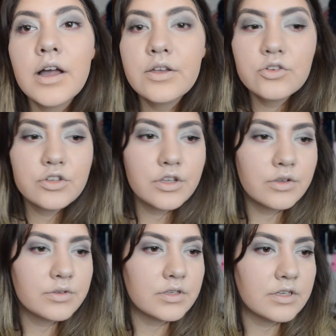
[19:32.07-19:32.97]
I usually
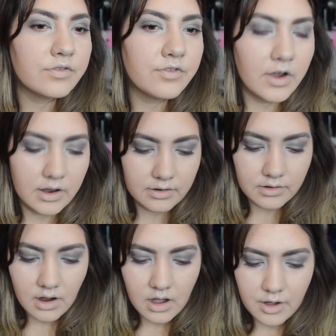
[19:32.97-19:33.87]
use a
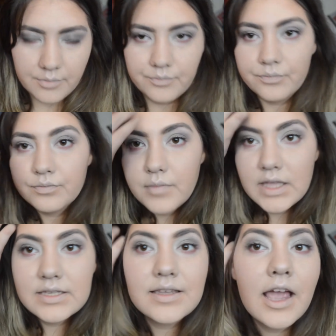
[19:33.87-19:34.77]
different um,
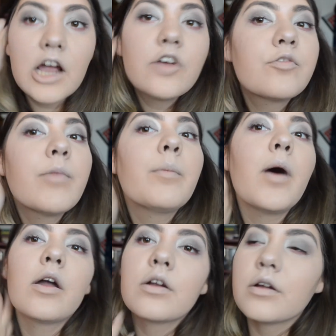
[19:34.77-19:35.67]
mascara for my
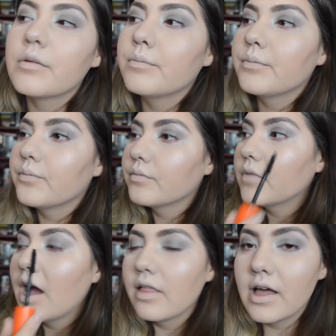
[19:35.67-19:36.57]
bottom
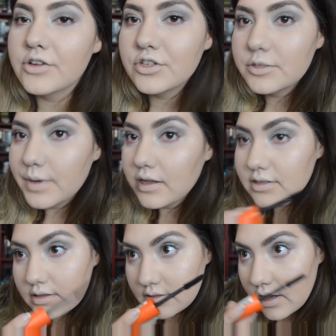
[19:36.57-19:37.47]
eyelashes, but
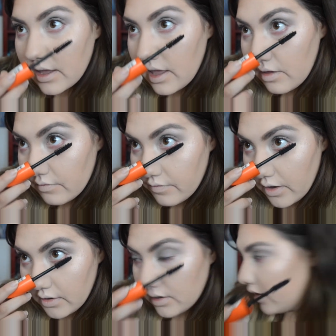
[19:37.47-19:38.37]
since I can't find